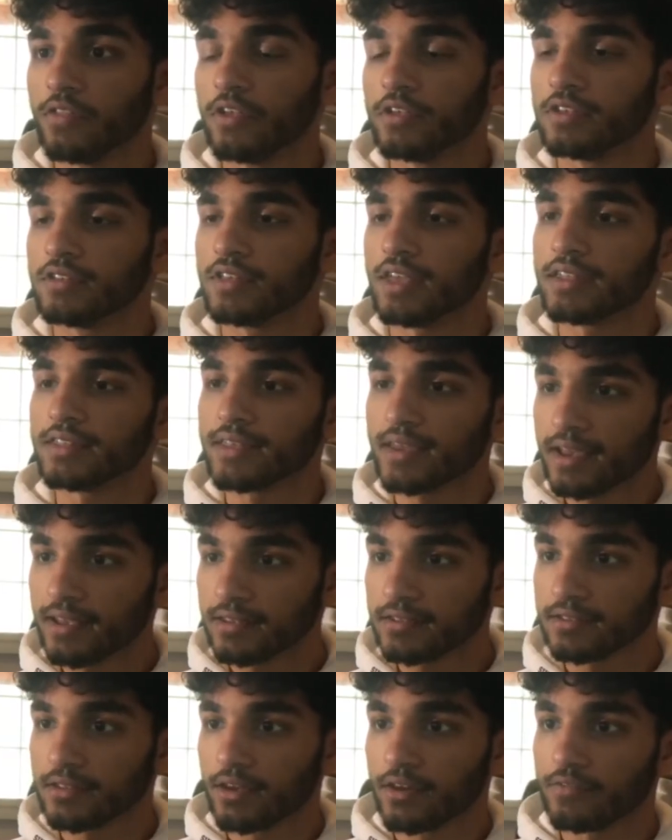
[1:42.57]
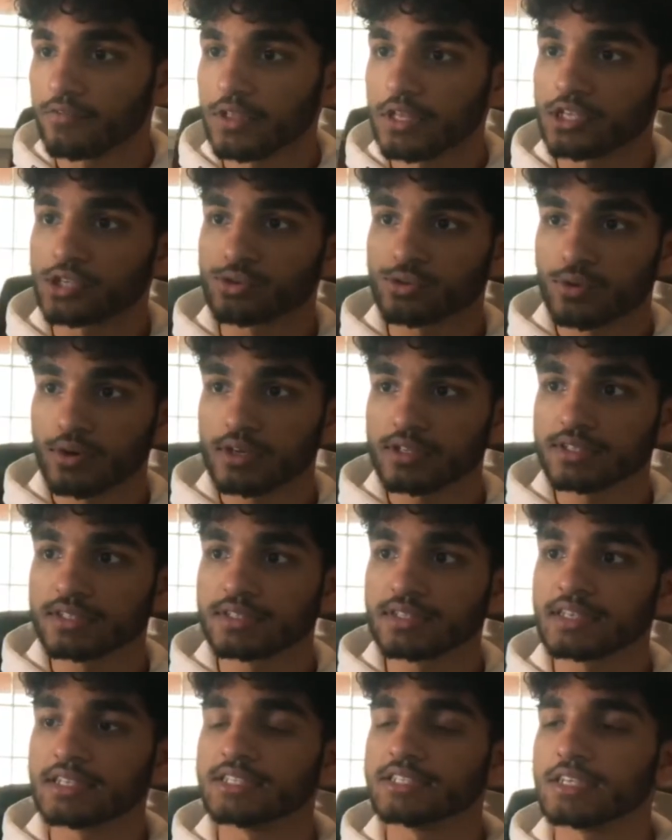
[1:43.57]
This is a test of the
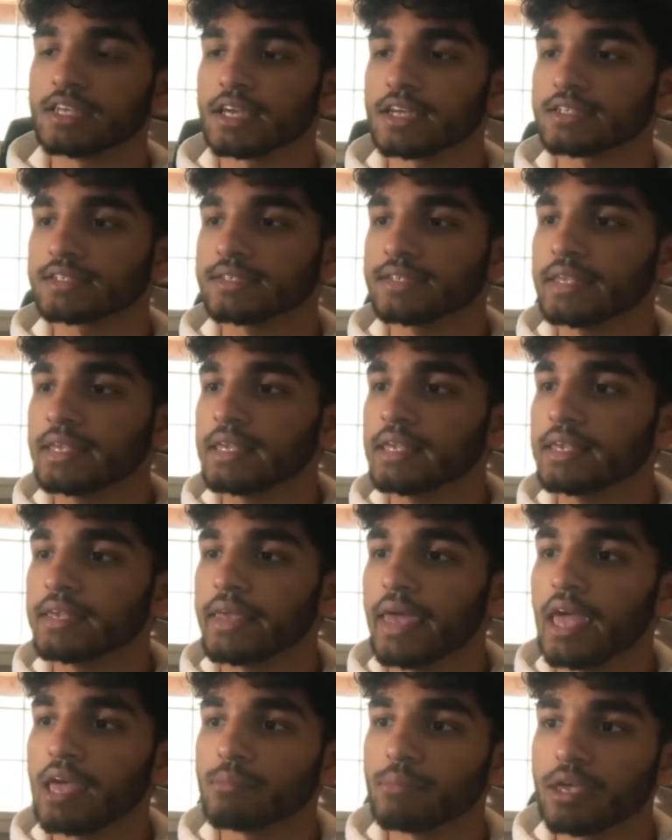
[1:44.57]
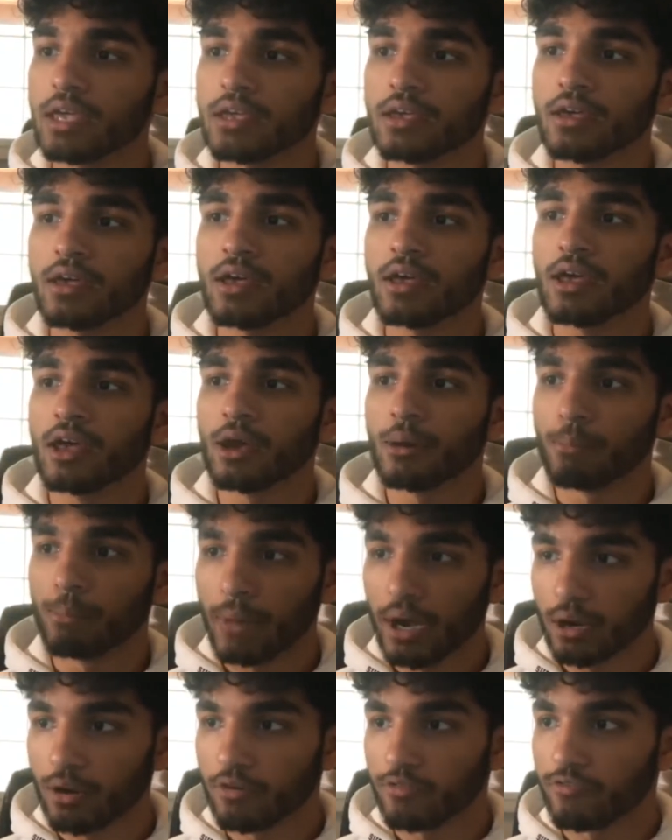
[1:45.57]
Trust GXT Gaming
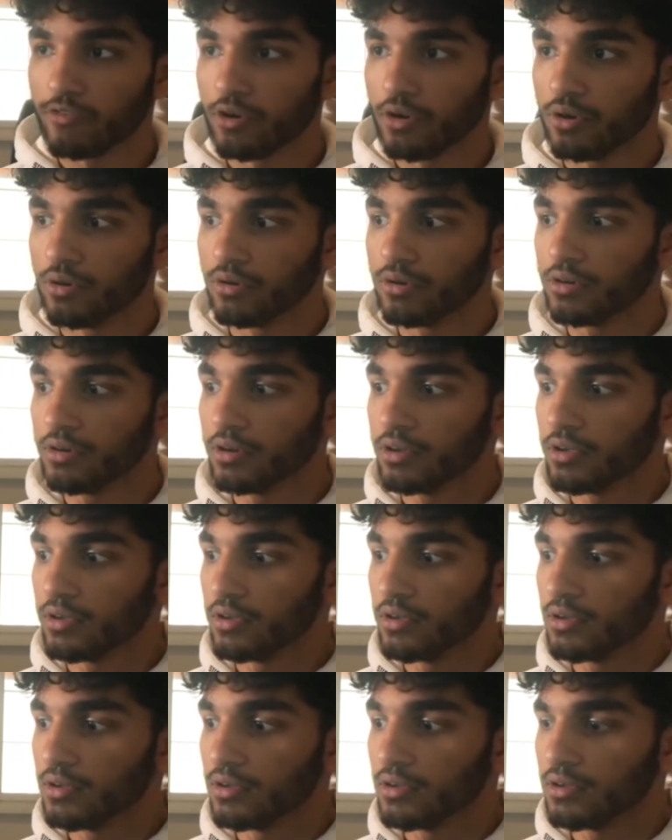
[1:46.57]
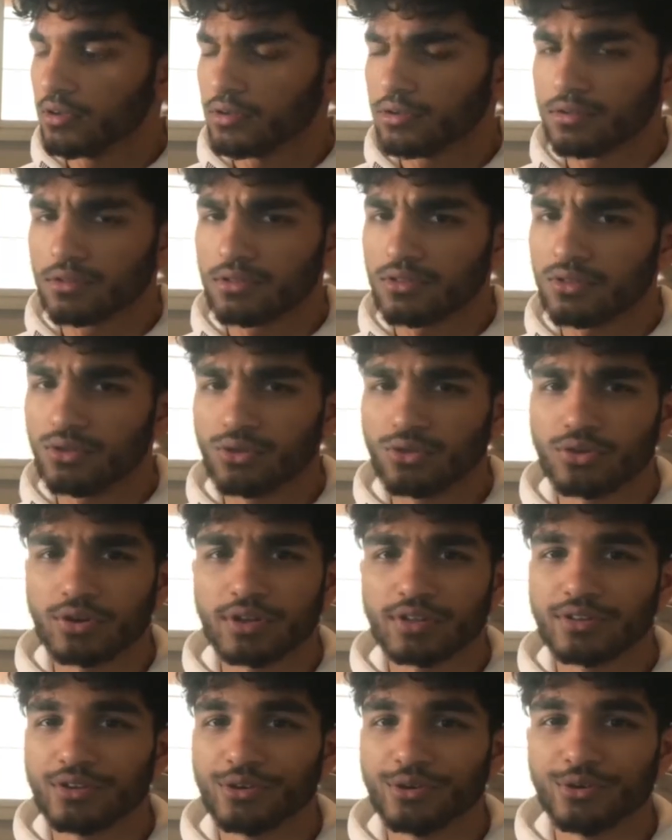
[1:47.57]
Microphone
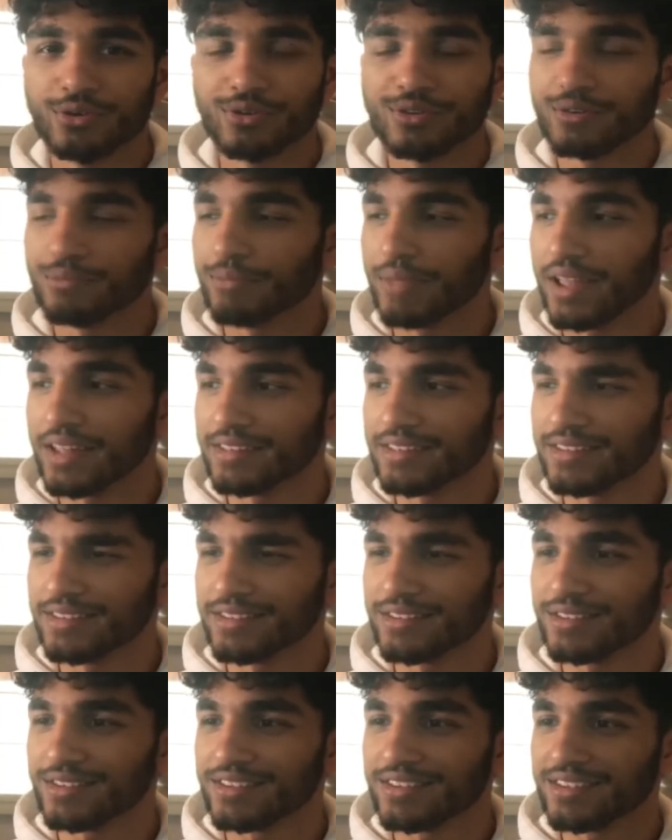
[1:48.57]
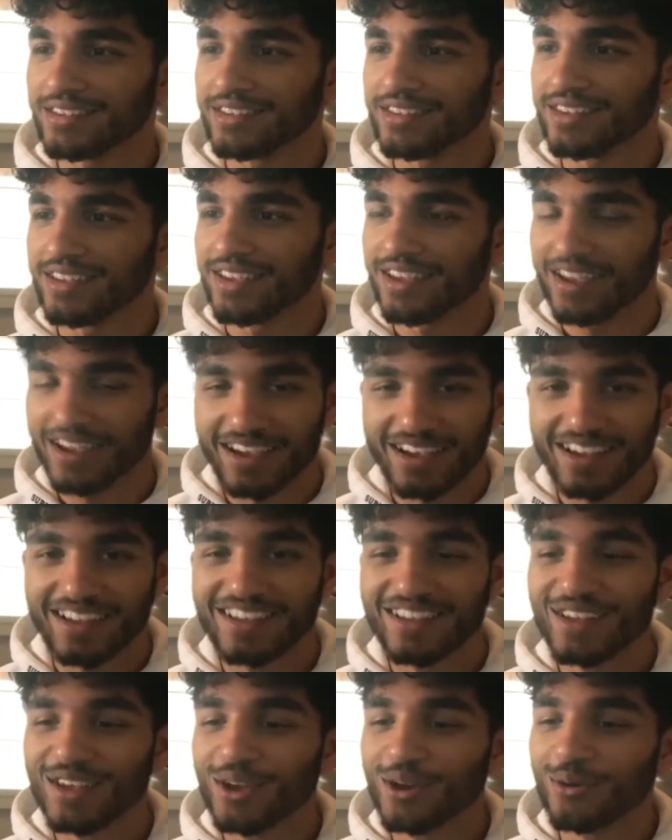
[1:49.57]
232 Mantis
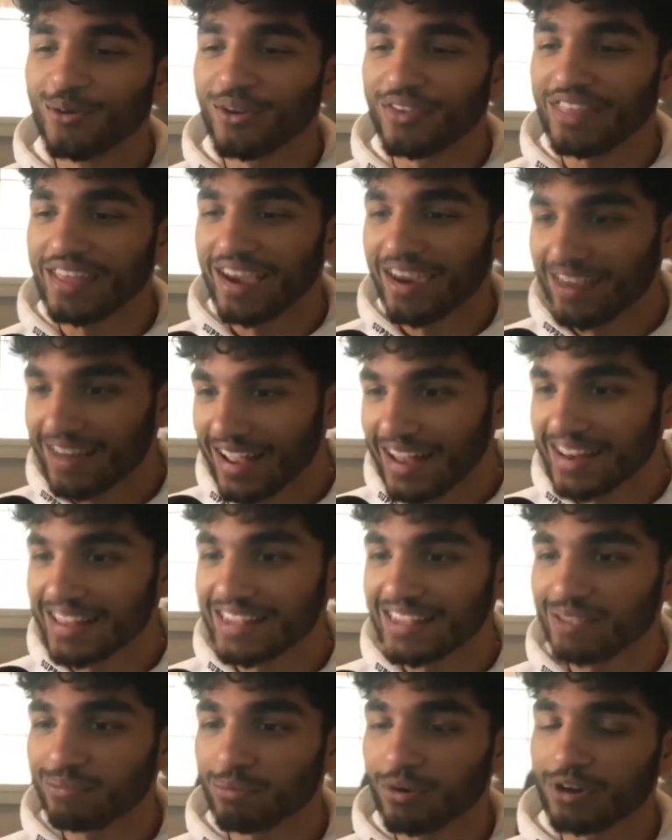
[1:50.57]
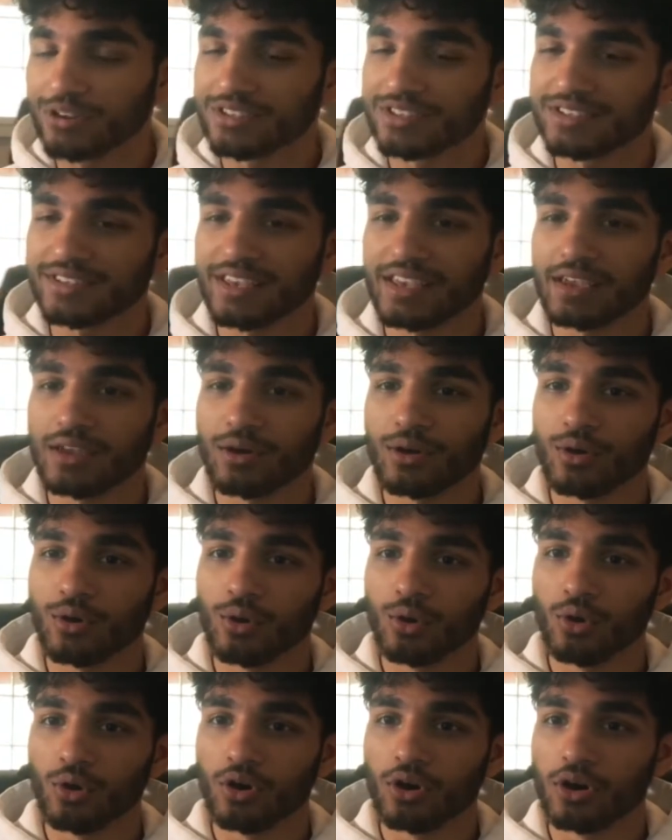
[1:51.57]
without any processing
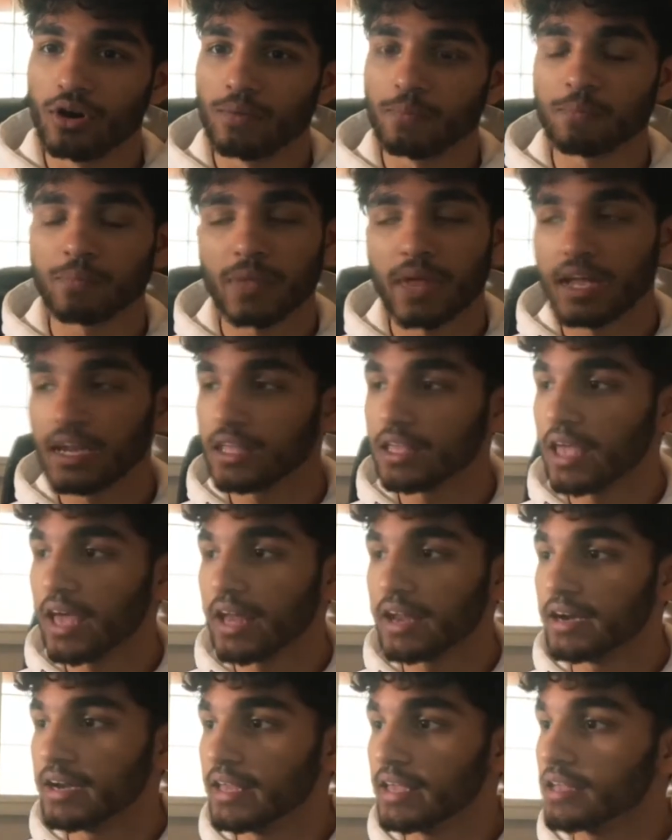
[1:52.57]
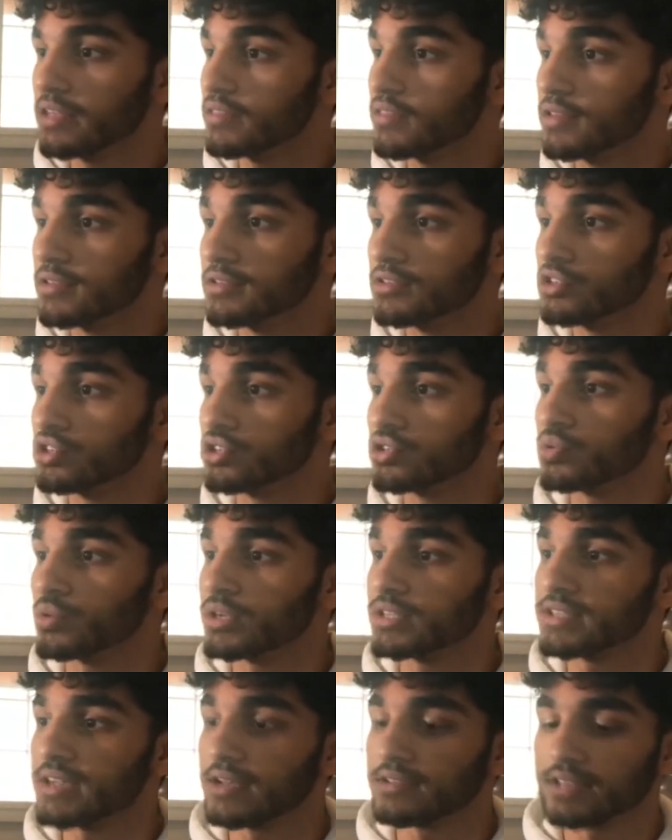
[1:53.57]
or any editing. This is
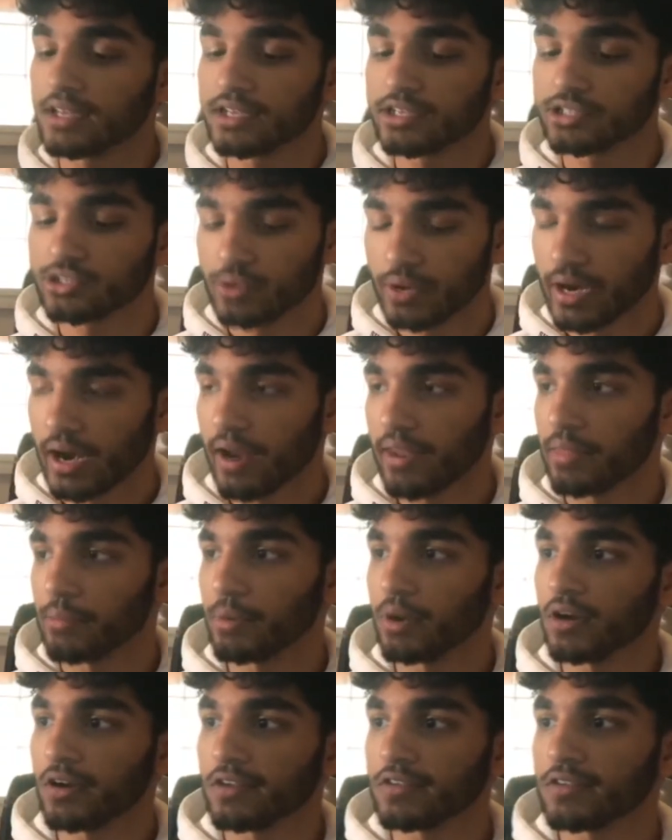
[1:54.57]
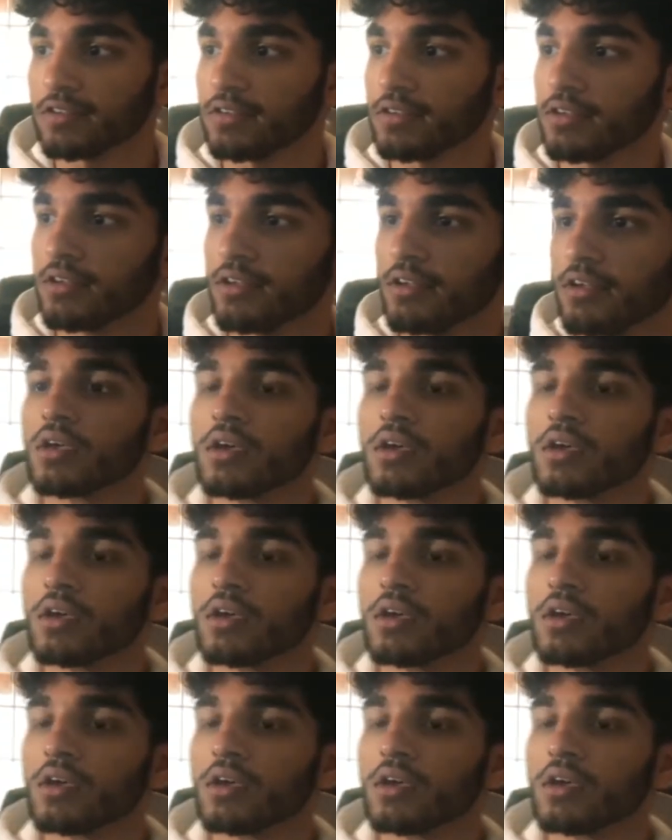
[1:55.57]
just what it sounds like straight out of the box.